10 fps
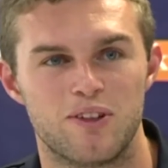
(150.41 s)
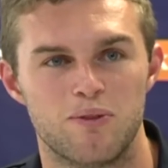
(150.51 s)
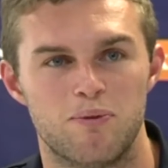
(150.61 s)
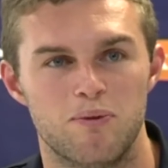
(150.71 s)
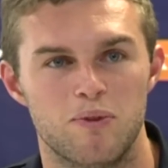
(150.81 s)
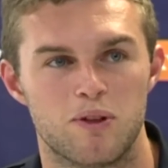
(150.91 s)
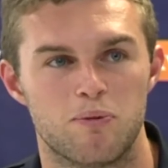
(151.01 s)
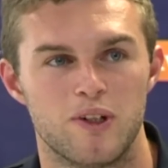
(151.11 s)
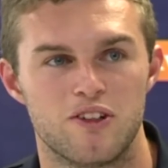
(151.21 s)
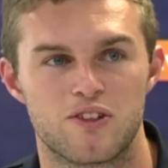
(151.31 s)
It's a it's a
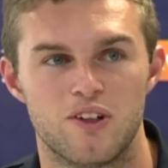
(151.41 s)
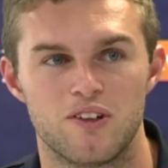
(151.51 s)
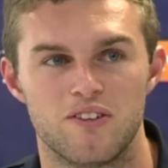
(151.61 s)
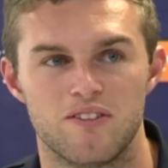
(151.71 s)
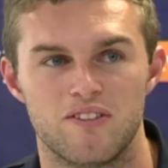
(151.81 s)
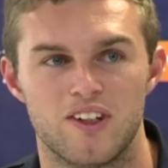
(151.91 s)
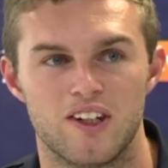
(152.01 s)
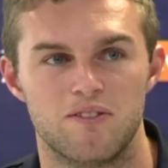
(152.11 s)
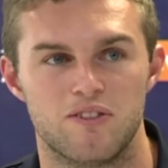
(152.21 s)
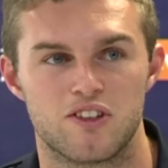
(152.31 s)
pretty strong you
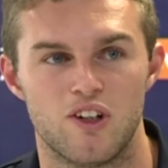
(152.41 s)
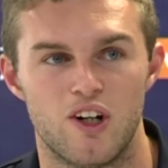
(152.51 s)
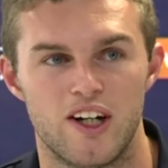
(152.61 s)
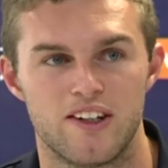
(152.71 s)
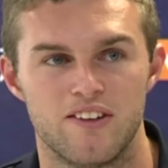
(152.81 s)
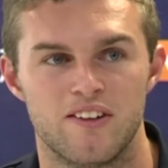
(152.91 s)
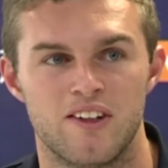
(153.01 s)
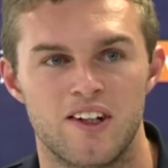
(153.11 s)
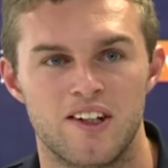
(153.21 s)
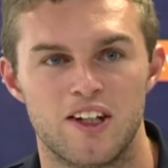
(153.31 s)
know side, and
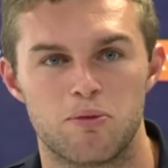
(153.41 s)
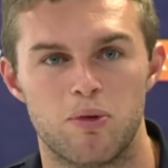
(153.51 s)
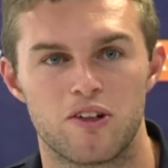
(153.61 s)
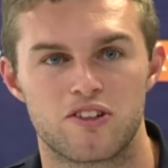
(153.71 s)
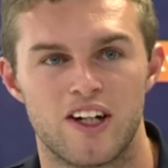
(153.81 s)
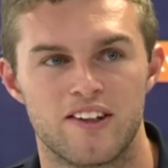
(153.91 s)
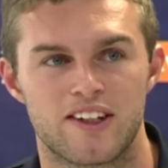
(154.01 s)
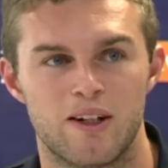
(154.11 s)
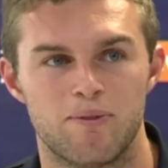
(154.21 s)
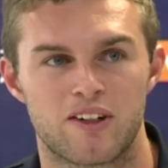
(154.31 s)
there's blokes starting
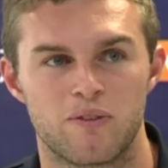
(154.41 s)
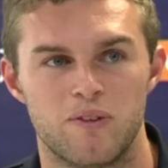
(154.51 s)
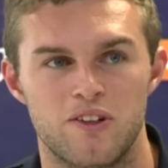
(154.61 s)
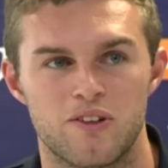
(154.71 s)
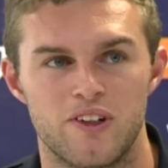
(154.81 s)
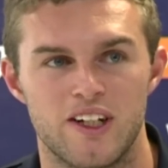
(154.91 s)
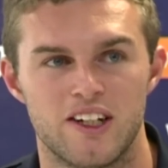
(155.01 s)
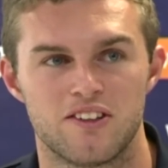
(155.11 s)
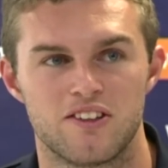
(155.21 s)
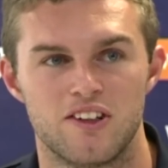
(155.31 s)
to come back from injury
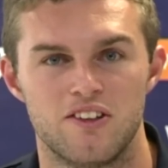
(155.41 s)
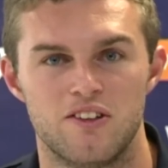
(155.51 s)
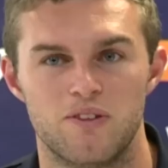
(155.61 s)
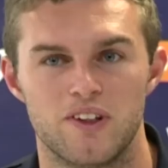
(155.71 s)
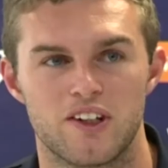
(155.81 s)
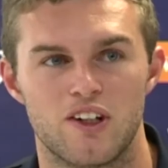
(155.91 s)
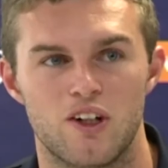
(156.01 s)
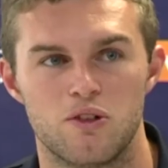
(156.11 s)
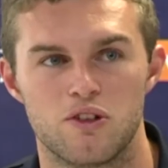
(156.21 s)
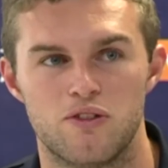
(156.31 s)
now, so you really got to
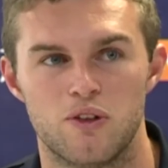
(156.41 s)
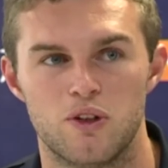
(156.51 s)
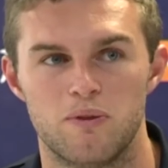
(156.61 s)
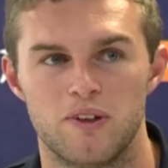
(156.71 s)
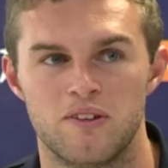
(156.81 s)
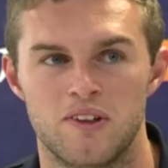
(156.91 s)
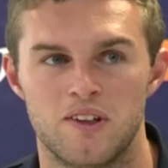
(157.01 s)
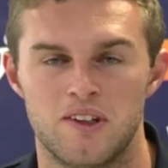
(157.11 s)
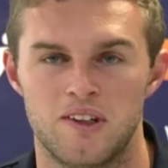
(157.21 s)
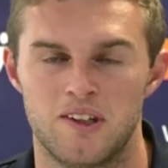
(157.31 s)
hold your form and
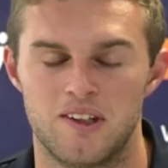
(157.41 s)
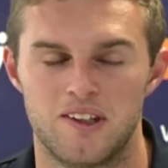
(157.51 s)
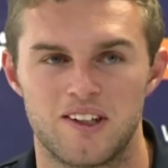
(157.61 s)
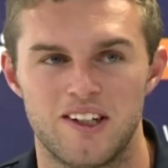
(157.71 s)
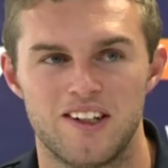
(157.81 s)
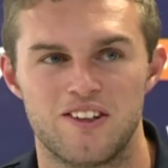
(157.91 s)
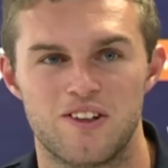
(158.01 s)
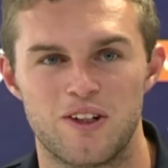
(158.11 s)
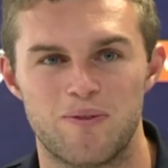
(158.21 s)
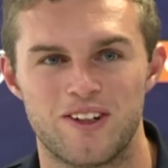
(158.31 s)
yeah,
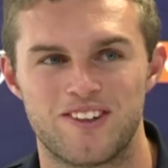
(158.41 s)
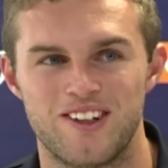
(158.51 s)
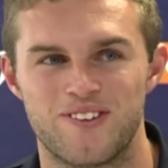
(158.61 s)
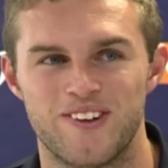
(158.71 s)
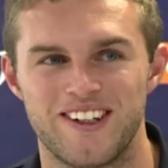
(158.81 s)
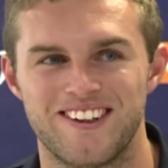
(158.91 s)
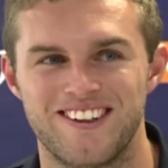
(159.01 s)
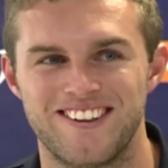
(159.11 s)
do your best each week.